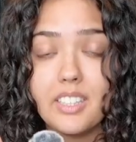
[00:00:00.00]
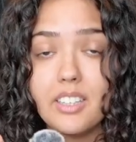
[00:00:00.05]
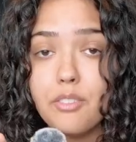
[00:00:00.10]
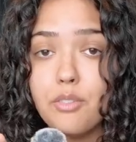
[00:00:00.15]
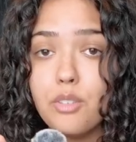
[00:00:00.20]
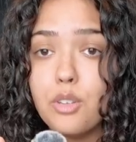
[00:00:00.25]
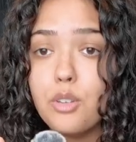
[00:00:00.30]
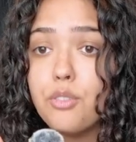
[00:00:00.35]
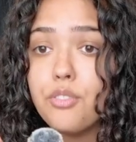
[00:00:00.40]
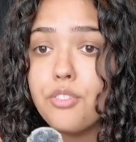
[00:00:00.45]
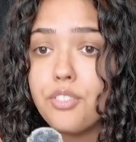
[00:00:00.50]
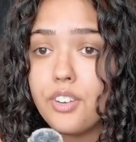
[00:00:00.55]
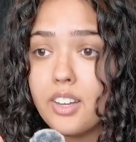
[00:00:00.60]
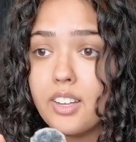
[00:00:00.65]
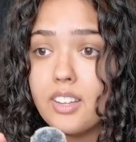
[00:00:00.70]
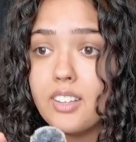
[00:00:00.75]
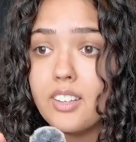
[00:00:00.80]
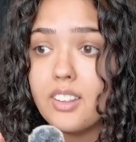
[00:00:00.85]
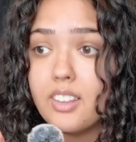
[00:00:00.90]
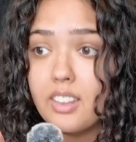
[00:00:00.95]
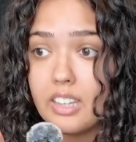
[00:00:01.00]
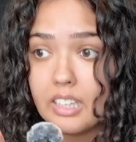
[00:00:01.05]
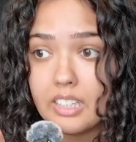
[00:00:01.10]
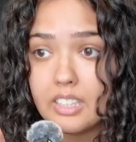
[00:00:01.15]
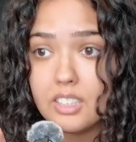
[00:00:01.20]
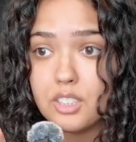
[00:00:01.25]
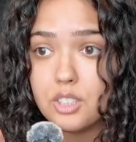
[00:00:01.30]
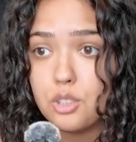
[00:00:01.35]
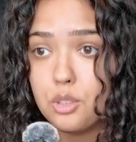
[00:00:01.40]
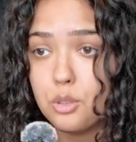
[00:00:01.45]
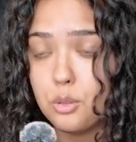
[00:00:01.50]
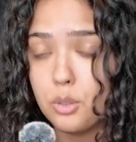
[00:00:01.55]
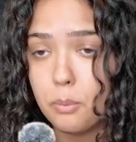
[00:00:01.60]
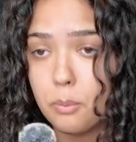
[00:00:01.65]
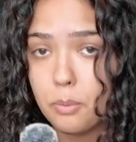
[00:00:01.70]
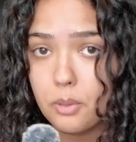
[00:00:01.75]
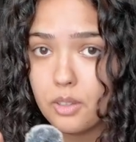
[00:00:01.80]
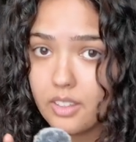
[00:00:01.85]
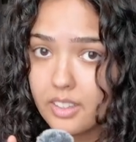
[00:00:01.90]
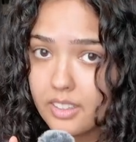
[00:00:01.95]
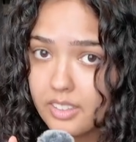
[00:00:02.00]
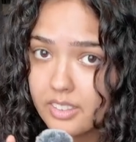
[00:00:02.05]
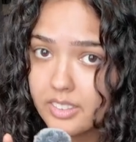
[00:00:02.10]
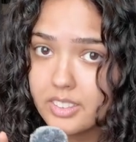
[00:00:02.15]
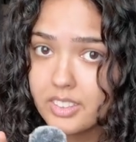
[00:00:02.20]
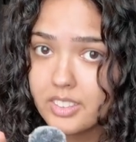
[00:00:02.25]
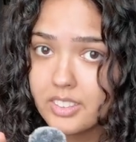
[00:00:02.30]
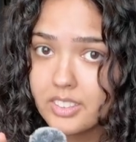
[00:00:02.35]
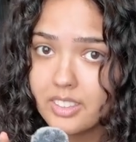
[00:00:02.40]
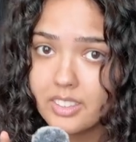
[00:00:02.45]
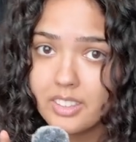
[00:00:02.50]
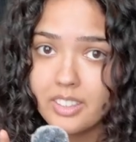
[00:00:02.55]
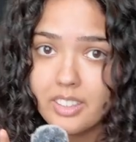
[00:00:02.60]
If you find things to replace